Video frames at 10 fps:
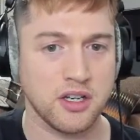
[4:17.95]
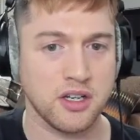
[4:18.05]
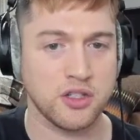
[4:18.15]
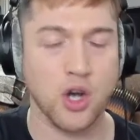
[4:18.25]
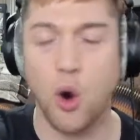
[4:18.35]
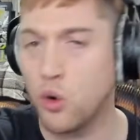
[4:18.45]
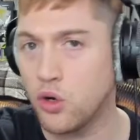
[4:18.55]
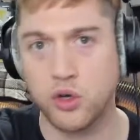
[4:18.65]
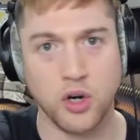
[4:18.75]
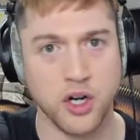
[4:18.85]
Total
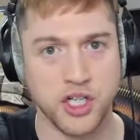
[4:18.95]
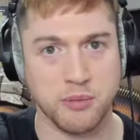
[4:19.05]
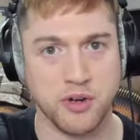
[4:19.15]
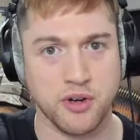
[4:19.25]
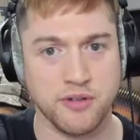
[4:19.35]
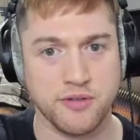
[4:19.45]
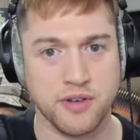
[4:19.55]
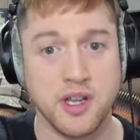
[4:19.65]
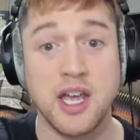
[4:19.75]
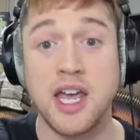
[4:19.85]
crushing move.
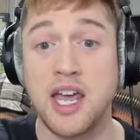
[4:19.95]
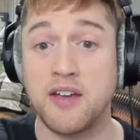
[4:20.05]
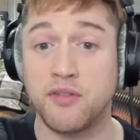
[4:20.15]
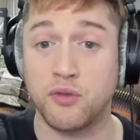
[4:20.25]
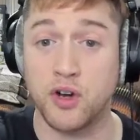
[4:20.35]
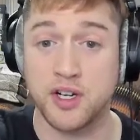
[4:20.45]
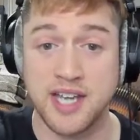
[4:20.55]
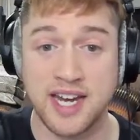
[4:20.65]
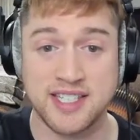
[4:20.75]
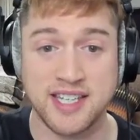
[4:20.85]
If rook
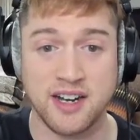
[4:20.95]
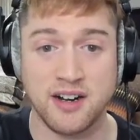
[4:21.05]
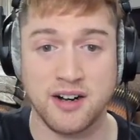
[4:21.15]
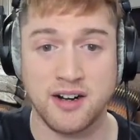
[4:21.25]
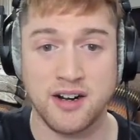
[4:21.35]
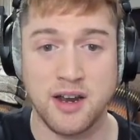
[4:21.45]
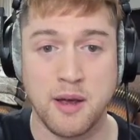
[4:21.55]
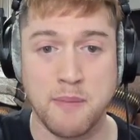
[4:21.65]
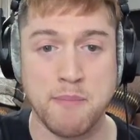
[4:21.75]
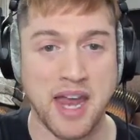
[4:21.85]
takes here,
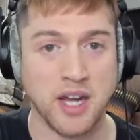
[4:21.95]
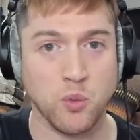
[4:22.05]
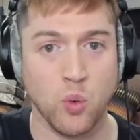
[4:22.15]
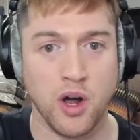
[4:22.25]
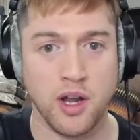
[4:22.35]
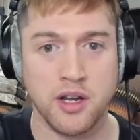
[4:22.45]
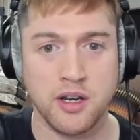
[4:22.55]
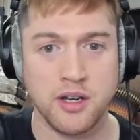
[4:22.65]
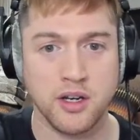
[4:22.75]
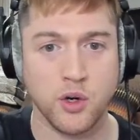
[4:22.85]
mate in 1,
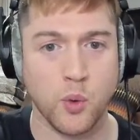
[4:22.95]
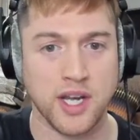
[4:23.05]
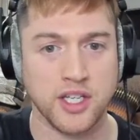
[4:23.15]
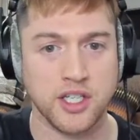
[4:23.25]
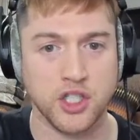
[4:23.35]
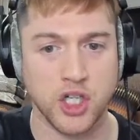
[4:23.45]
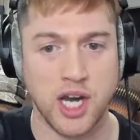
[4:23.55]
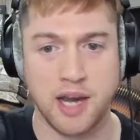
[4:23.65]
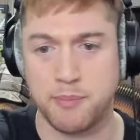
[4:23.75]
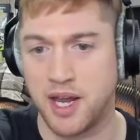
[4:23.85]
queen
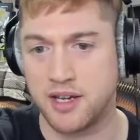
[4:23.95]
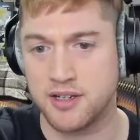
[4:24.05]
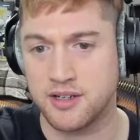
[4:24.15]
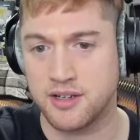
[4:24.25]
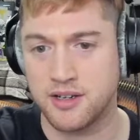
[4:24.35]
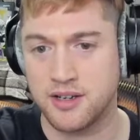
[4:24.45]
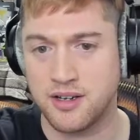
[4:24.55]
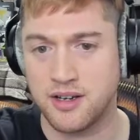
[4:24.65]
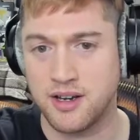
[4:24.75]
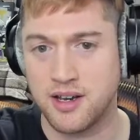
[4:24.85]
g8 mate.
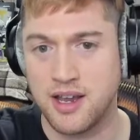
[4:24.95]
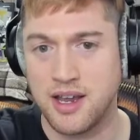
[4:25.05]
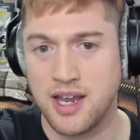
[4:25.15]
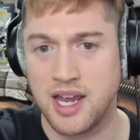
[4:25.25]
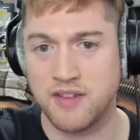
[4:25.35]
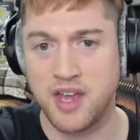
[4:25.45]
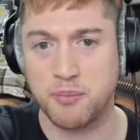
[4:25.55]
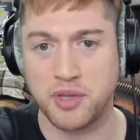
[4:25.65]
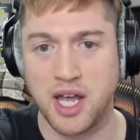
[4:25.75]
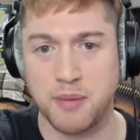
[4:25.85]
If they
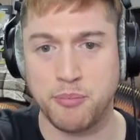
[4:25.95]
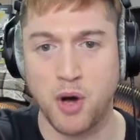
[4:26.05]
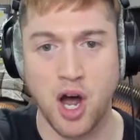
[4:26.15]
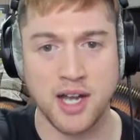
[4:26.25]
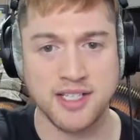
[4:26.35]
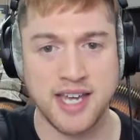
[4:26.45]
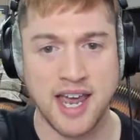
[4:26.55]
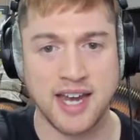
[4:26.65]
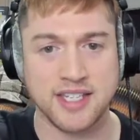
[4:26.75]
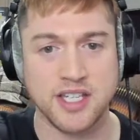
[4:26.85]
play pawn
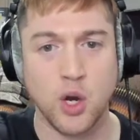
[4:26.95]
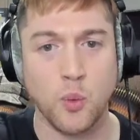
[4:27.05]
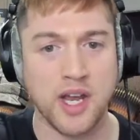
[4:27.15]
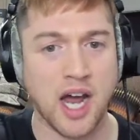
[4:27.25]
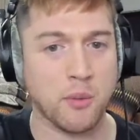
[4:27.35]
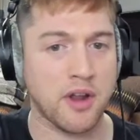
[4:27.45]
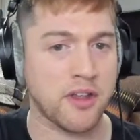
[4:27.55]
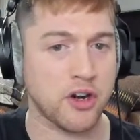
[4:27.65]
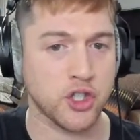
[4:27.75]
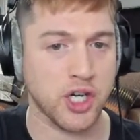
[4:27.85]
takes, we got rid of
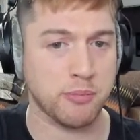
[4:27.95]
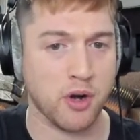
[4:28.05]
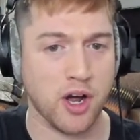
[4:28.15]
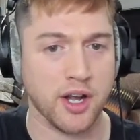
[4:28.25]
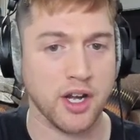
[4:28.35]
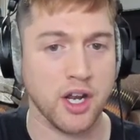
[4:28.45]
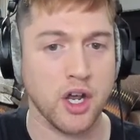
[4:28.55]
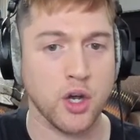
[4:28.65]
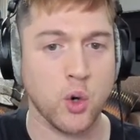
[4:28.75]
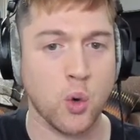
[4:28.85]
their g pawn.
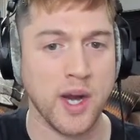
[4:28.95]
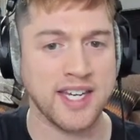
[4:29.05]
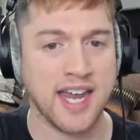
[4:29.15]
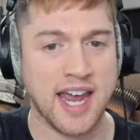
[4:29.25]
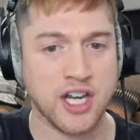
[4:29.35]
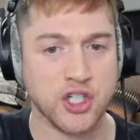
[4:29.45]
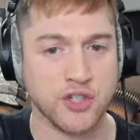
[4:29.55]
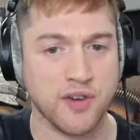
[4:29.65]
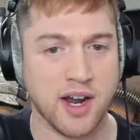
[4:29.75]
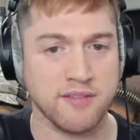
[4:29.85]
Queen to
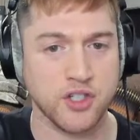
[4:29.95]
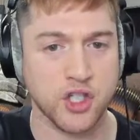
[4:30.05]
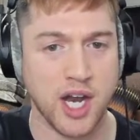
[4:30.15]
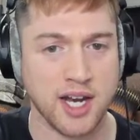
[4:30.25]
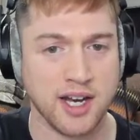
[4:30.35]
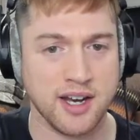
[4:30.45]
h5 check,